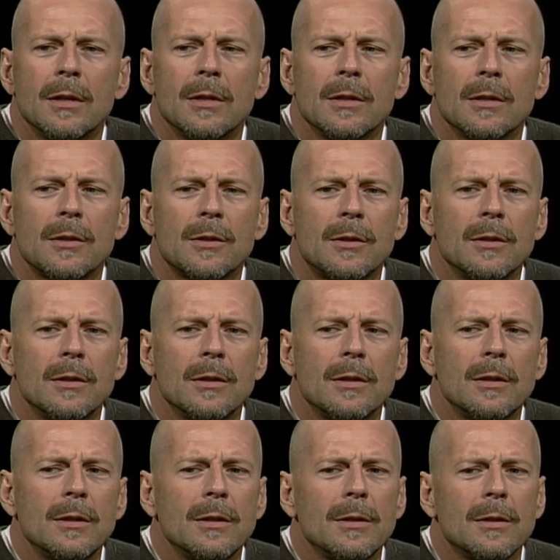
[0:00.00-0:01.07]
the
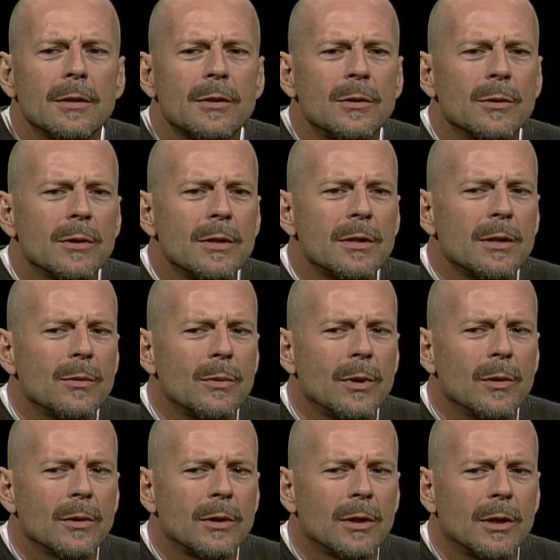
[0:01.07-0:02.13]
the stories that we
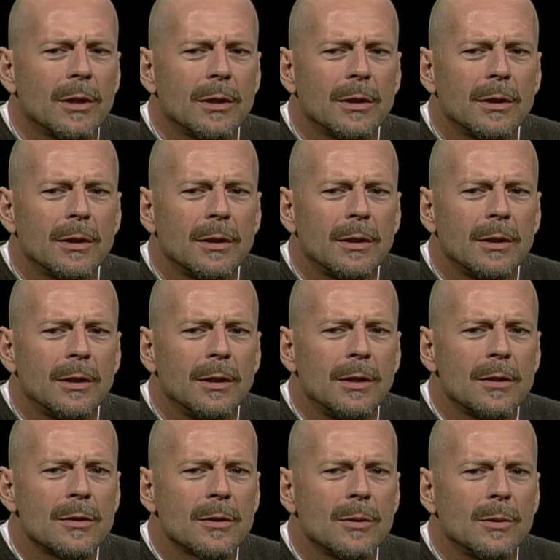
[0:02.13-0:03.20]
were taught in
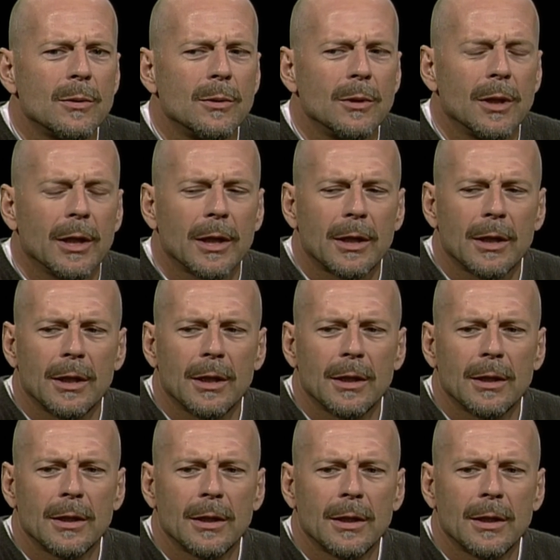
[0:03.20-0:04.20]
school, like uh,